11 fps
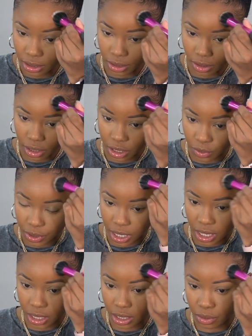Gosh, I wish I
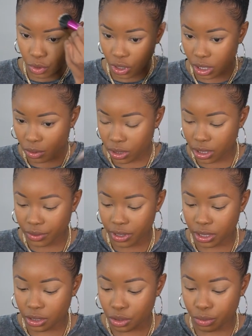had a smaller one. I
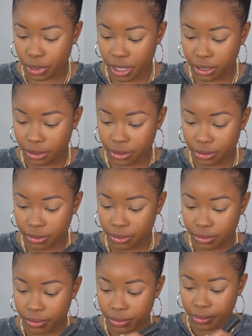find it so big.
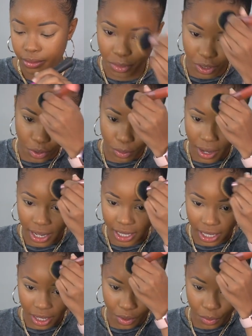Let me go
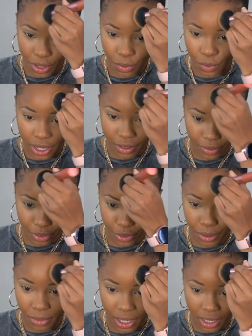back in with whatever
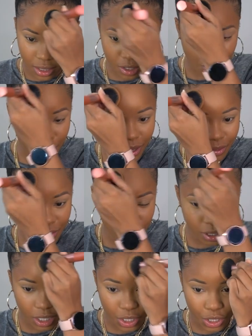remains on my
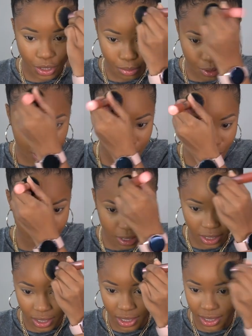foundation brush
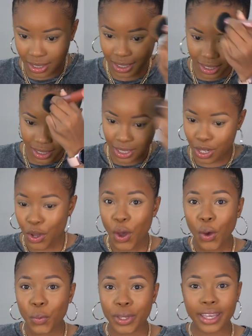because
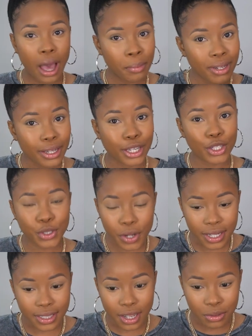we can't be looking
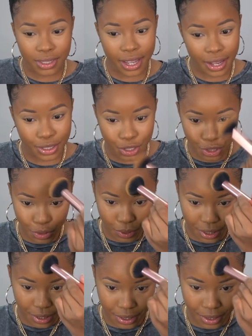crazy out here in the
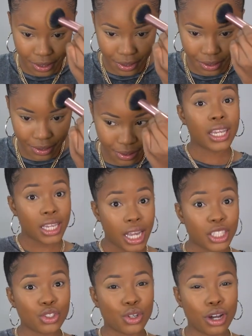streets.
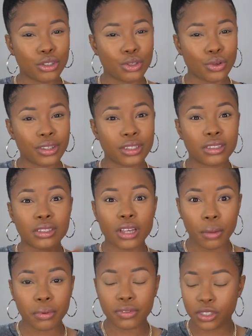Next, you contour the
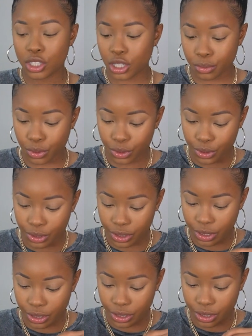top of the
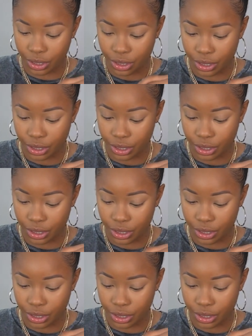cheekbones.